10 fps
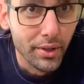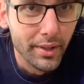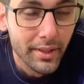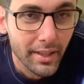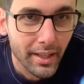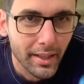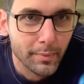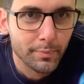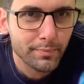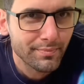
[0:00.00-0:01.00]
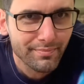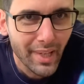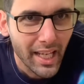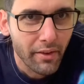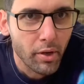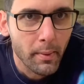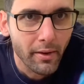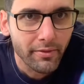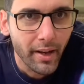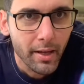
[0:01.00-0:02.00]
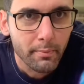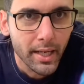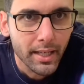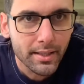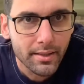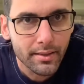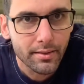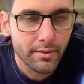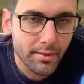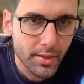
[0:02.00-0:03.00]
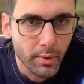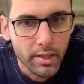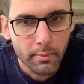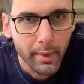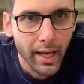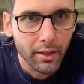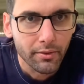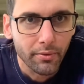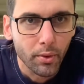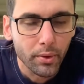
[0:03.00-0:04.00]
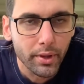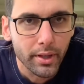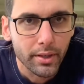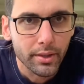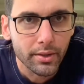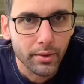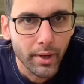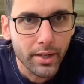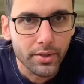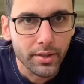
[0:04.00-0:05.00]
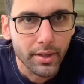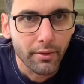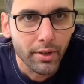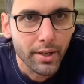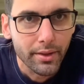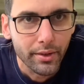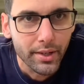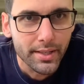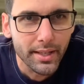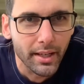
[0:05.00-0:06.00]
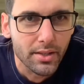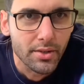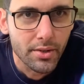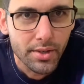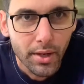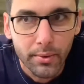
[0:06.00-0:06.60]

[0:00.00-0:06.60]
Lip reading: I give it about 5 minutes, switching back and forth in direction every 30 seconds or so.